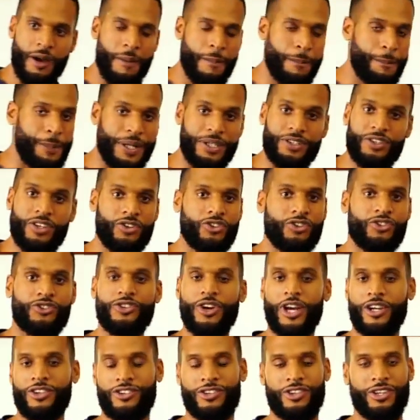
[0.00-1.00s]
but
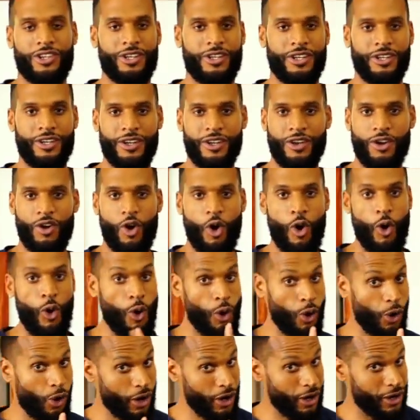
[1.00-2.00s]
destruction
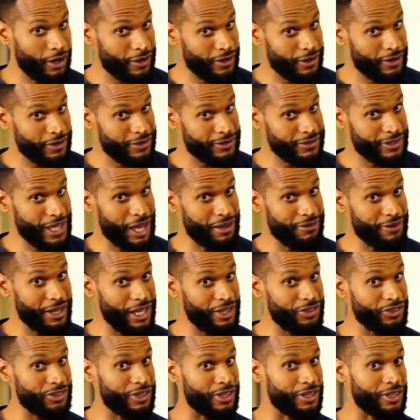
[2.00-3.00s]
or
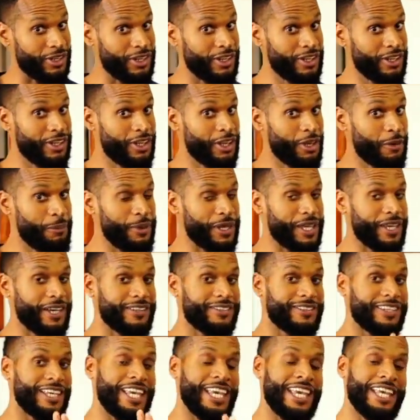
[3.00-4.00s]
salvation.
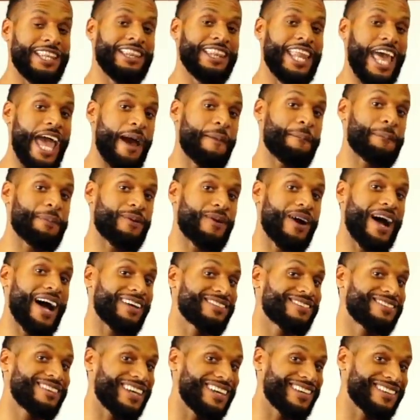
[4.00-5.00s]
Because in that
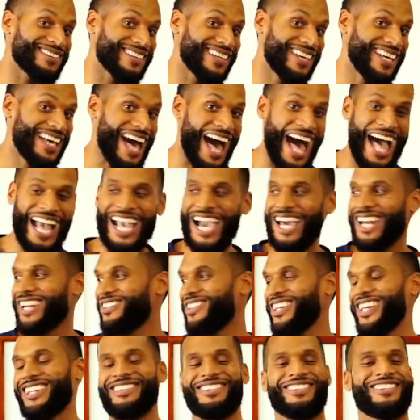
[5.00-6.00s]
process, I got a
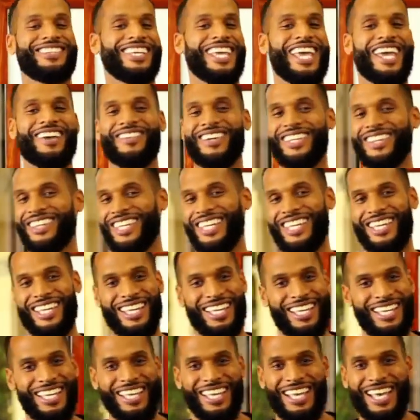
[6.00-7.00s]
chance to see everything.
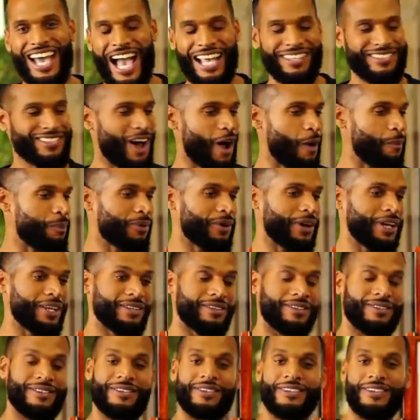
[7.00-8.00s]
I saw
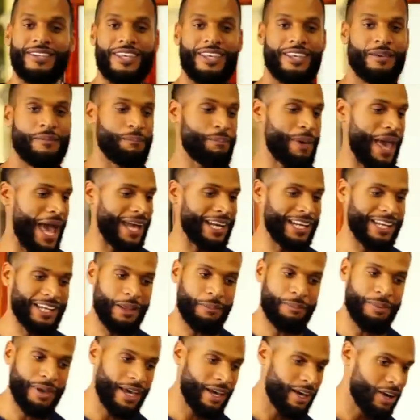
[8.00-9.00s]
Prince, Patti
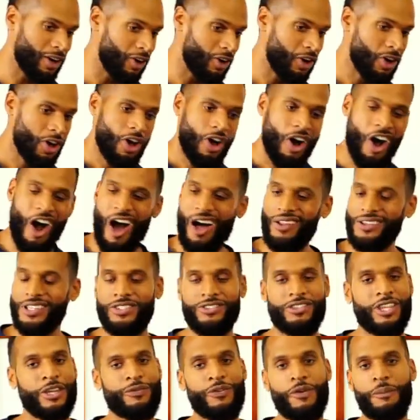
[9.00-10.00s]
LaBelle, all
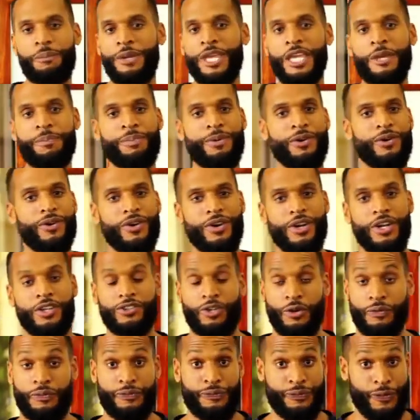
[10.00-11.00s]
these different people
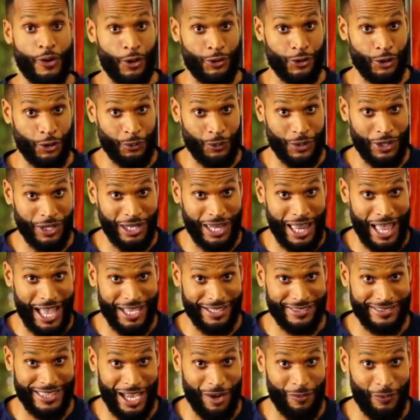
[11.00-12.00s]
to further
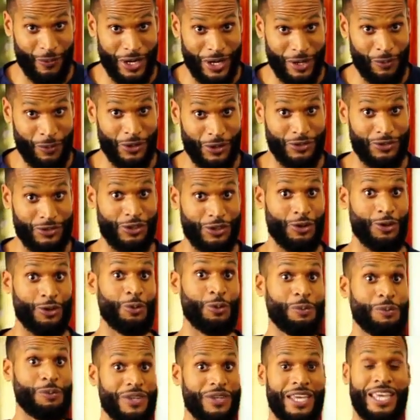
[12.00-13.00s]
realize that we were
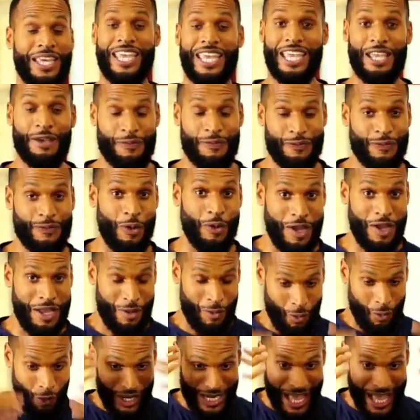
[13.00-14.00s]
doomed if
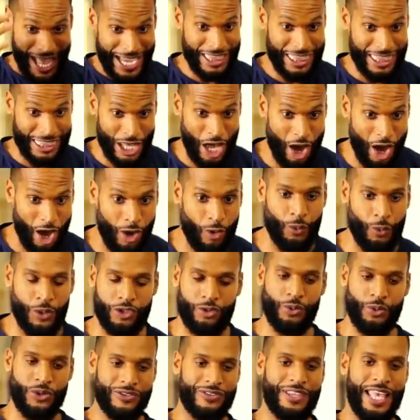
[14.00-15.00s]
what I thought,
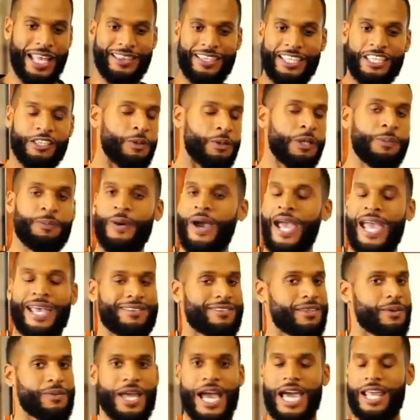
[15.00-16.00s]
which was that these people had
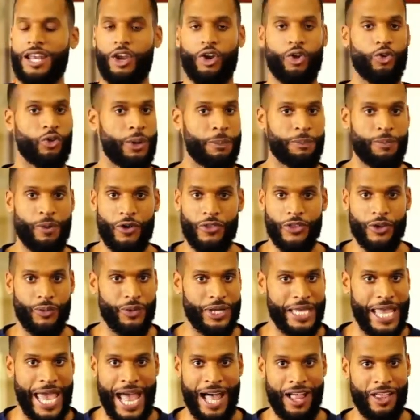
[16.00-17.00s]
some kind of grip on the
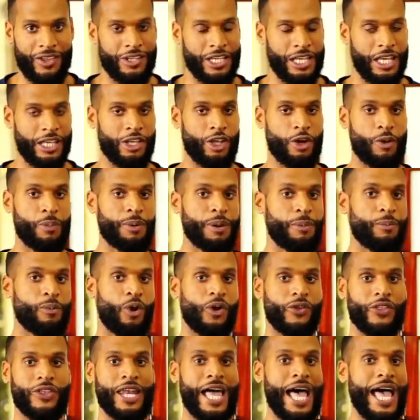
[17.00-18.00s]
reality a little bit
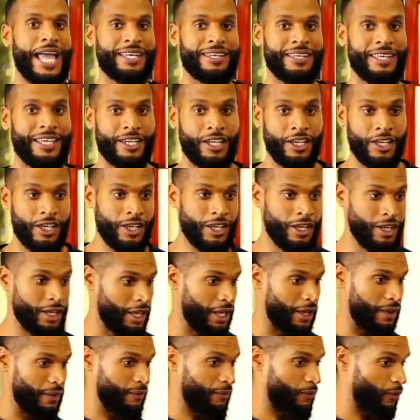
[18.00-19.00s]
more than I did,
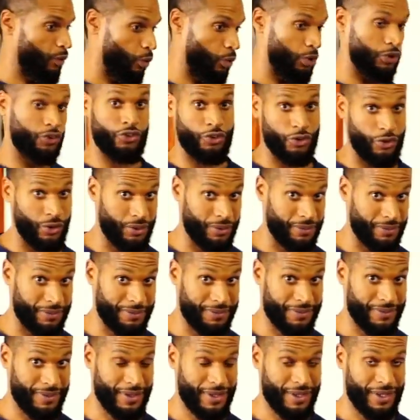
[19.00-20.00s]
was true.
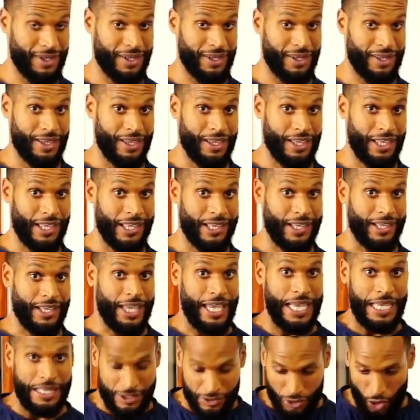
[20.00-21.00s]

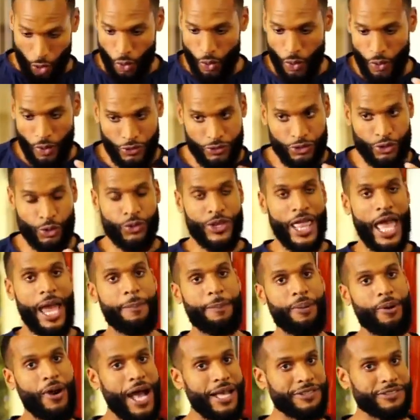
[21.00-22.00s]
So through that
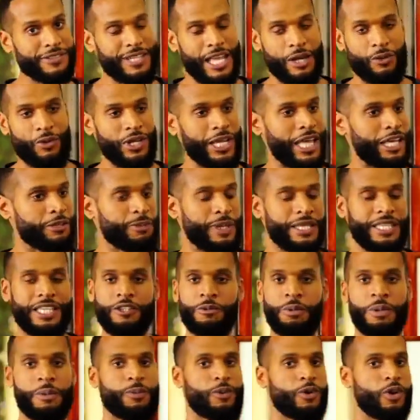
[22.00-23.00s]
process, I realized, man, these
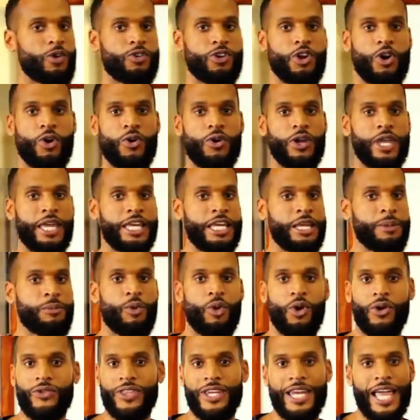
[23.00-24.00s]
people don't know any
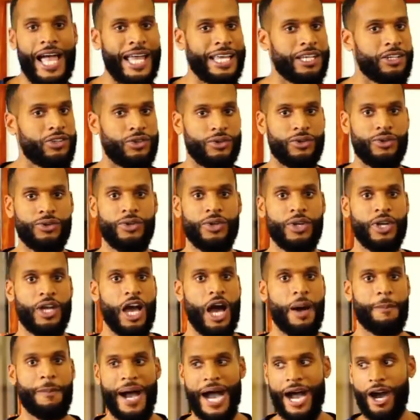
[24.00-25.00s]
more than I do
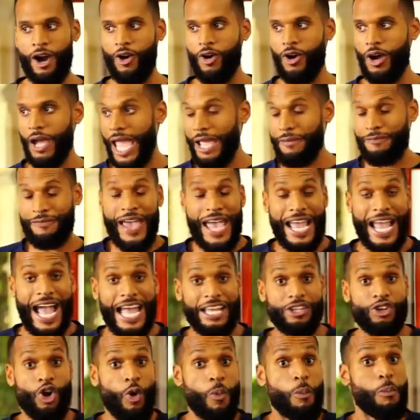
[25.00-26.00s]
about, in fact, I
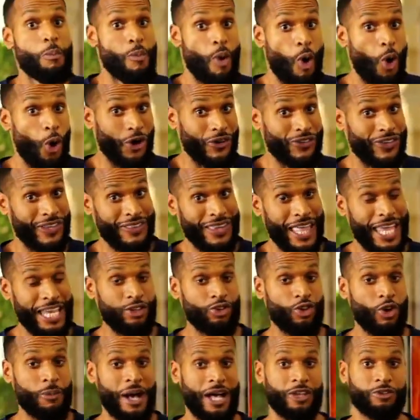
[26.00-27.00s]
know more than they
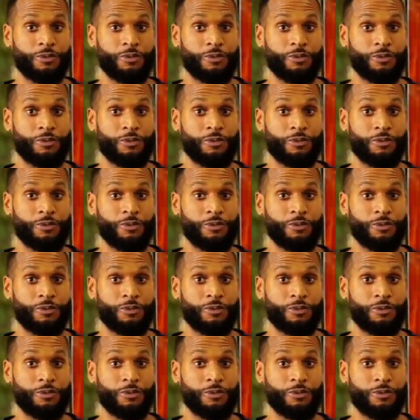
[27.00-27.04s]
do about